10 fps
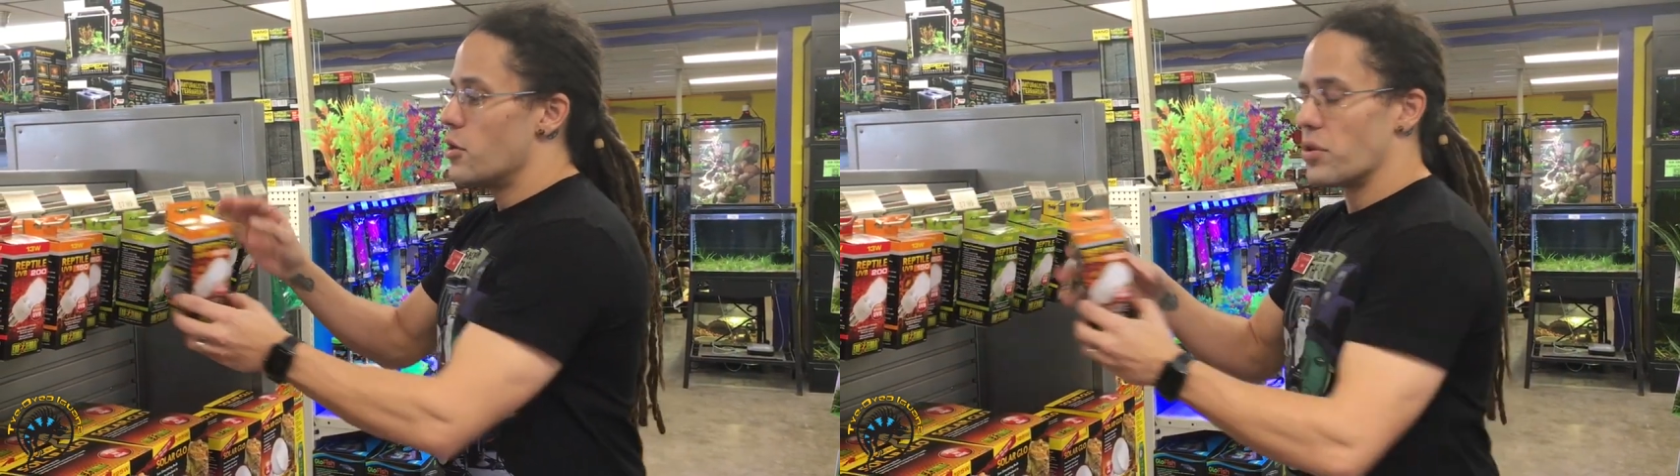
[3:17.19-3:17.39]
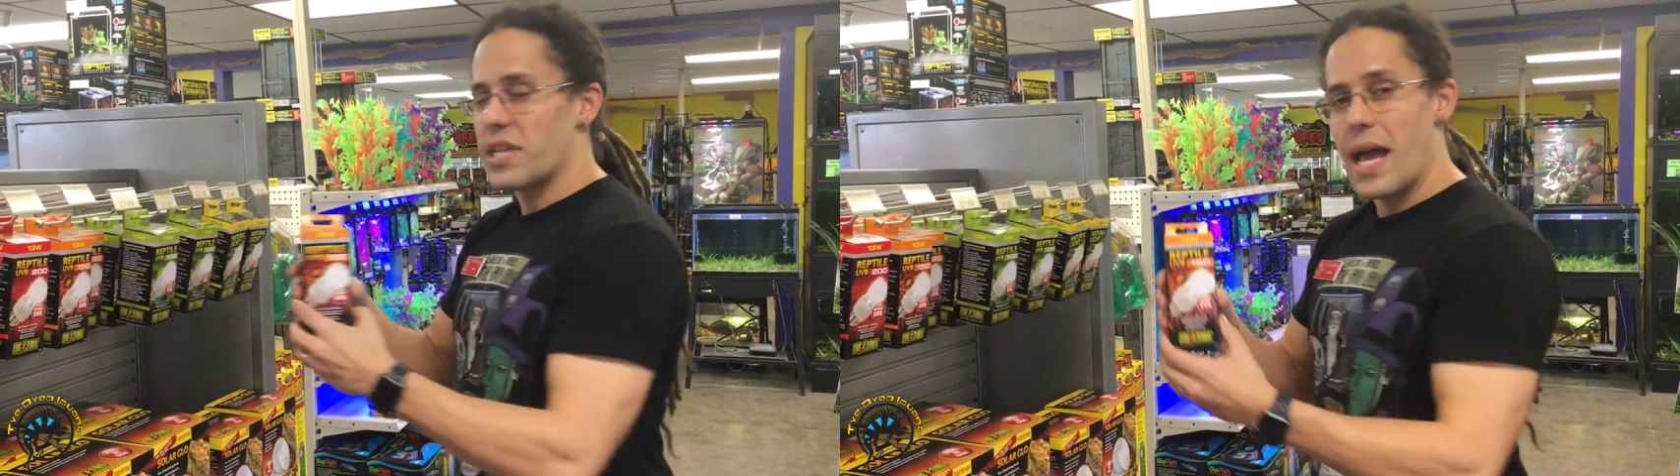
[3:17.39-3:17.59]

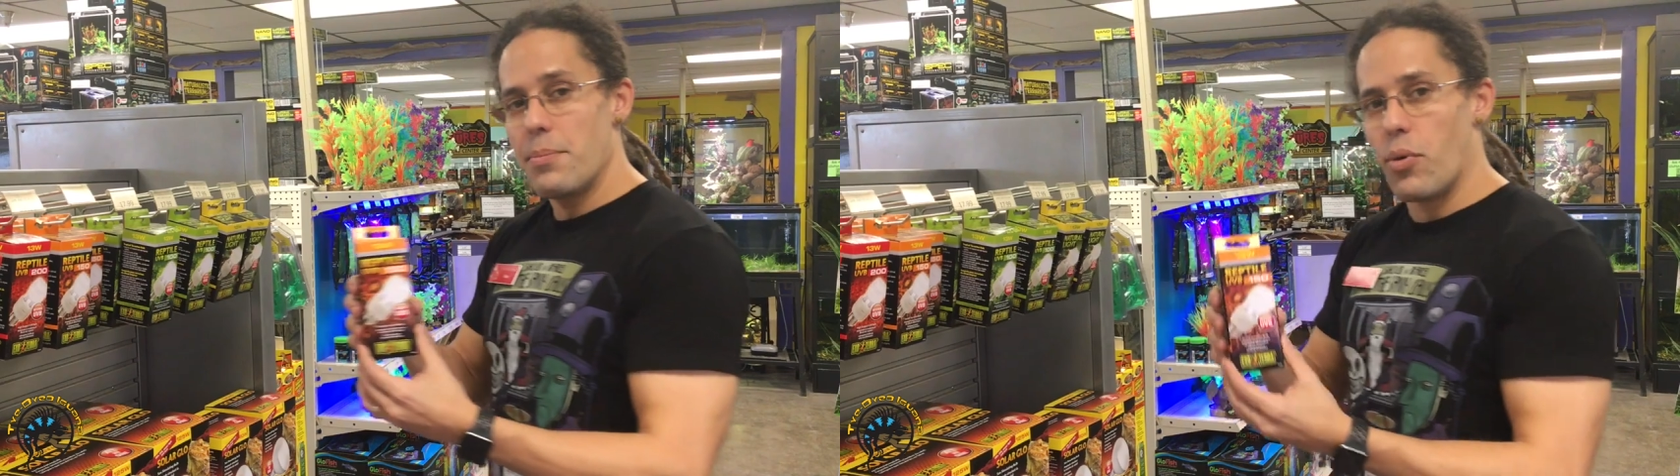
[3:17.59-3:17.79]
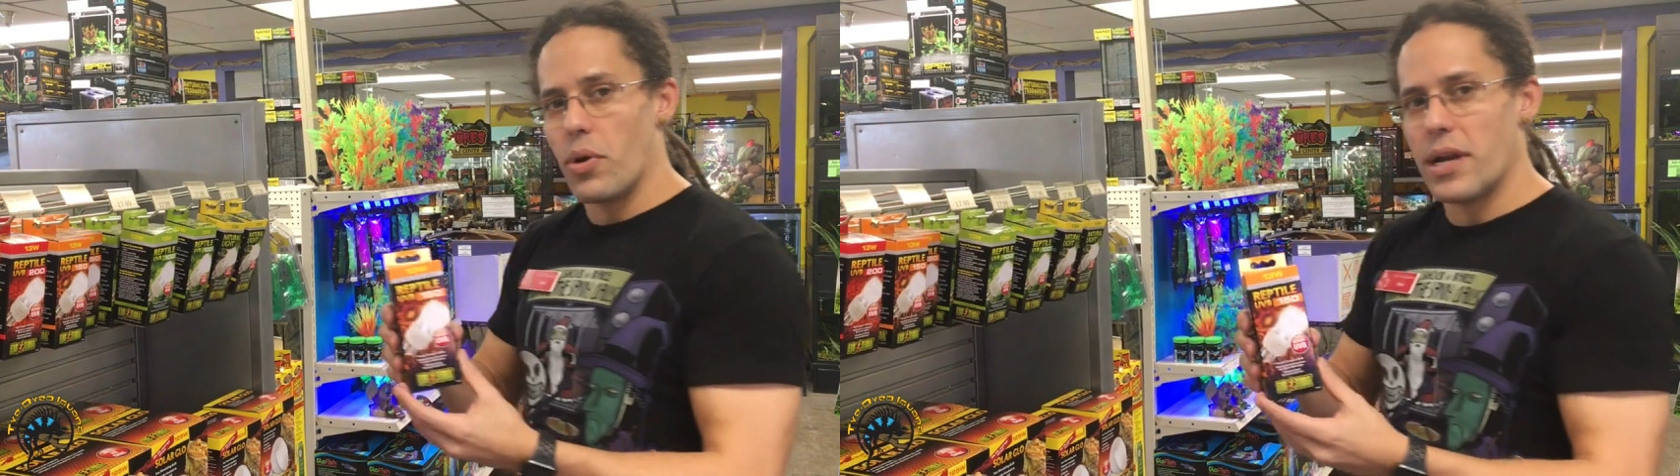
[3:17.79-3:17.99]
Your
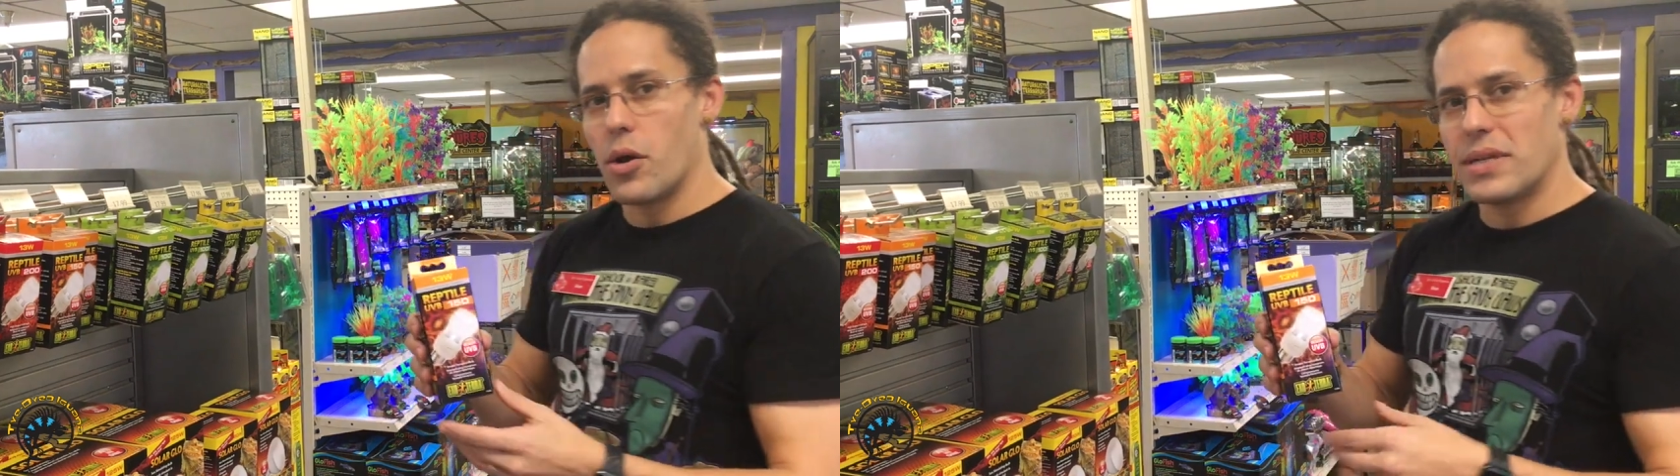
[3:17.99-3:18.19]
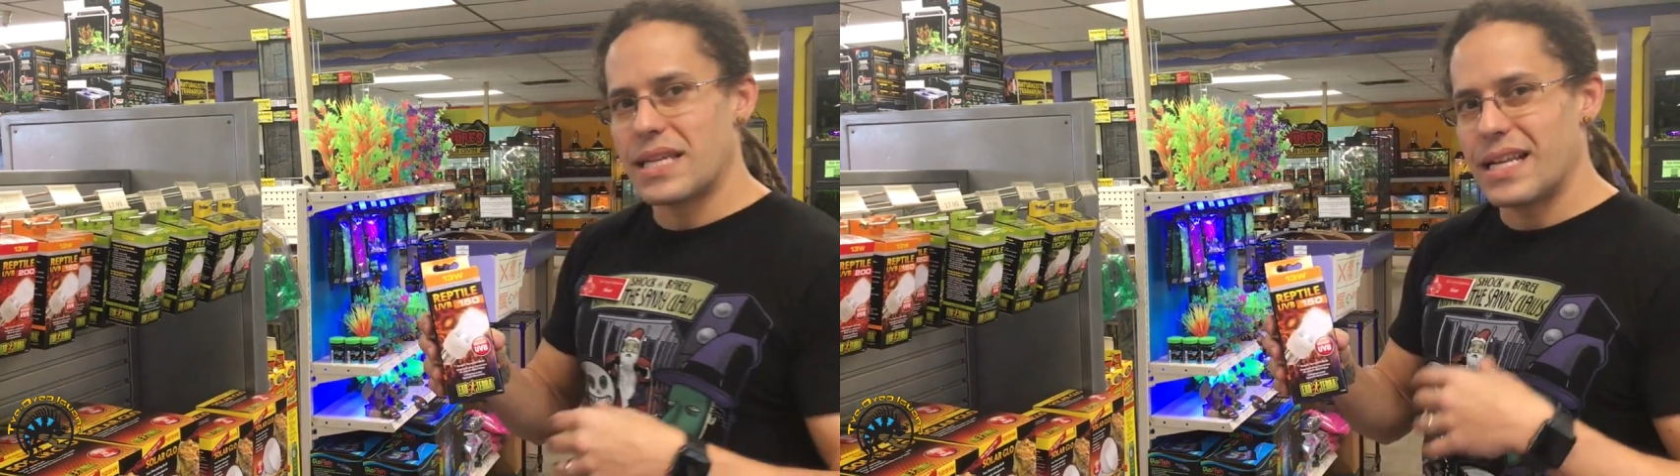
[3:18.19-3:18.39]

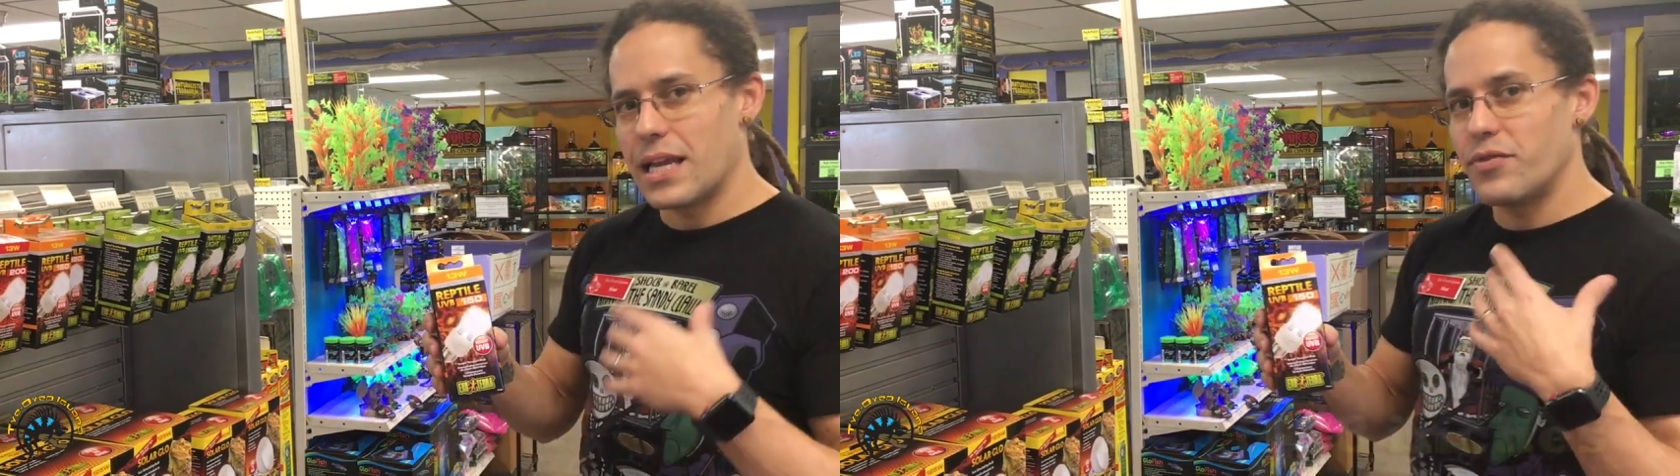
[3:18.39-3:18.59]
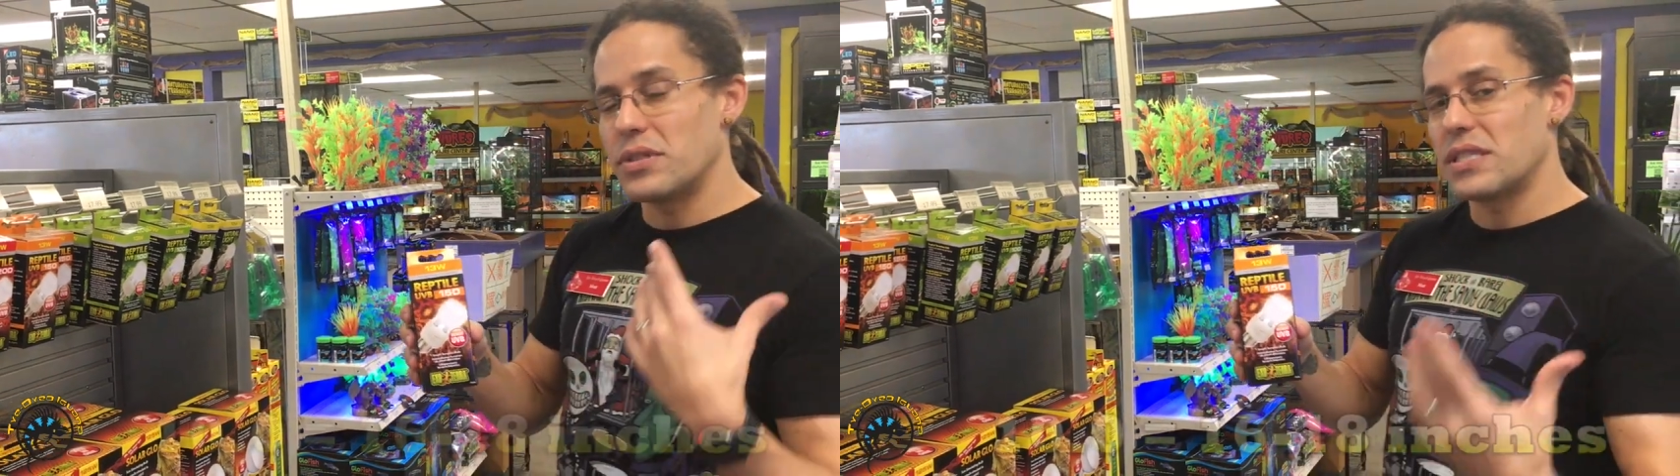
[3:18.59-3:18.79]
10.0 is
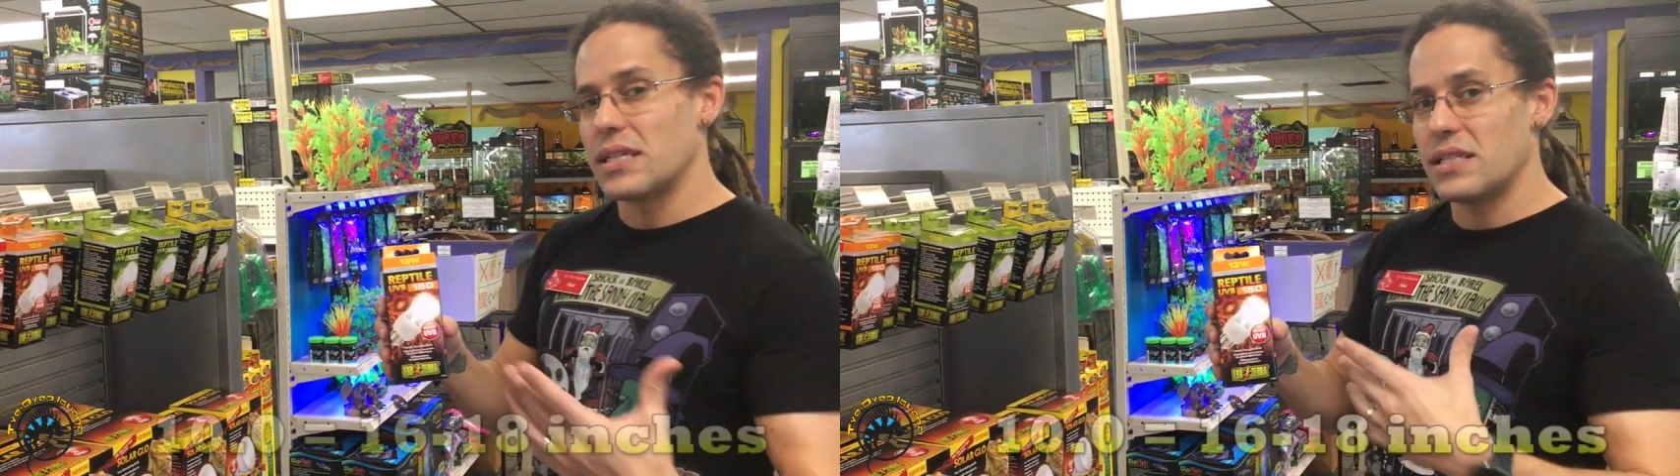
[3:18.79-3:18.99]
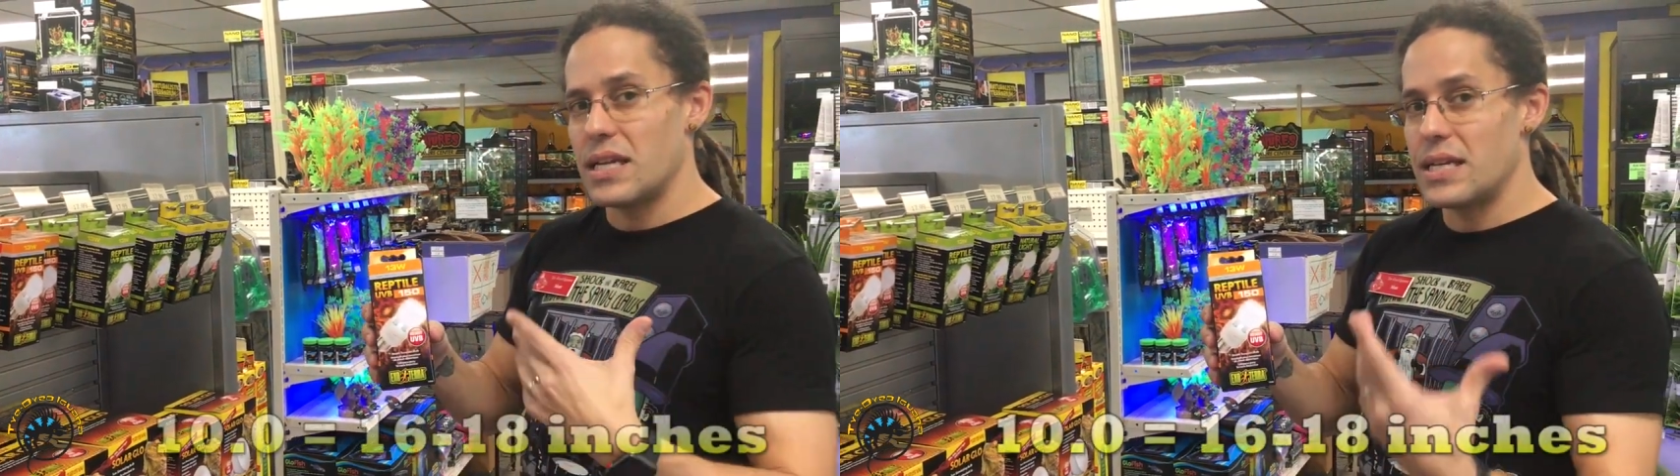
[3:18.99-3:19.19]
going to give you
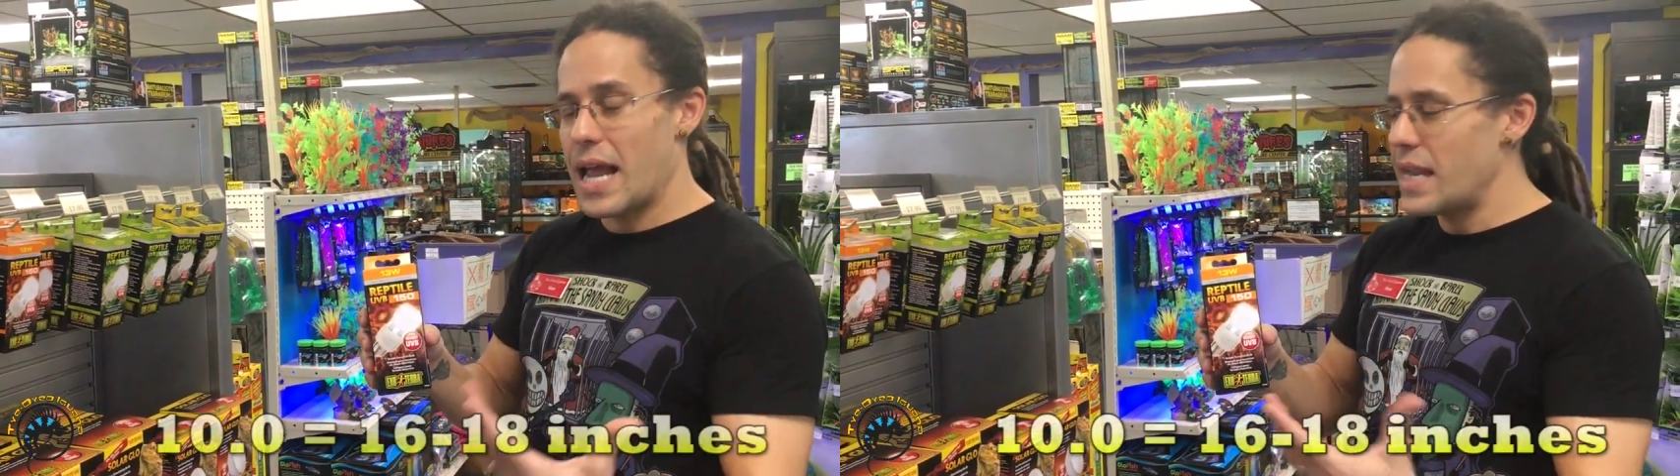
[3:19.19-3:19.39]
16